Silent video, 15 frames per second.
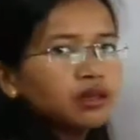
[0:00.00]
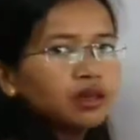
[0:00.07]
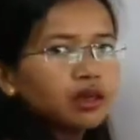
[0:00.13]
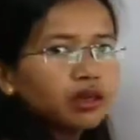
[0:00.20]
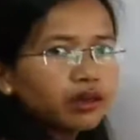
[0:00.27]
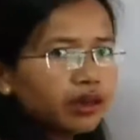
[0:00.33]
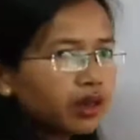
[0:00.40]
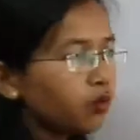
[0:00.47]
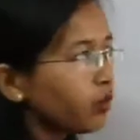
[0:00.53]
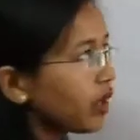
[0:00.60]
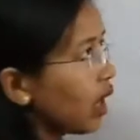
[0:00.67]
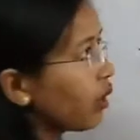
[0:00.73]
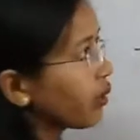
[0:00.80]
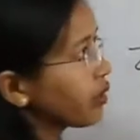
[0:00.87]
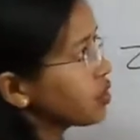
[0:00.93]
Again, we
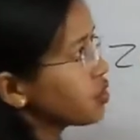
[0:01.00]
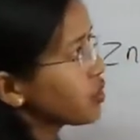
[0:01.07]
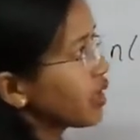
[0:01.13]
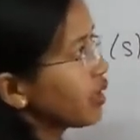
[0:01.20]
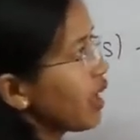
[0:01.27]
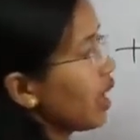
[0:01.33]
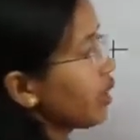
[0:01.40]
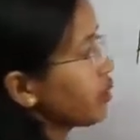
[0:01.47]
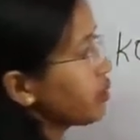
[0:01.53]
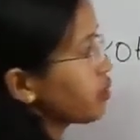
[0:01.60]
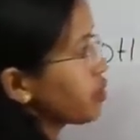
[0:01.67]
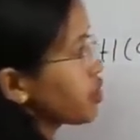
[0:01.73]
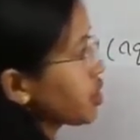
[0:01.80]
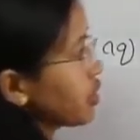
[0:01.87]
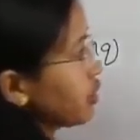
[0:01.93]
are going to get
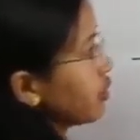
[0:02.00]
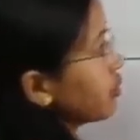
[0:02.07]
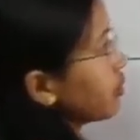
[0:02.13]
hydrogen,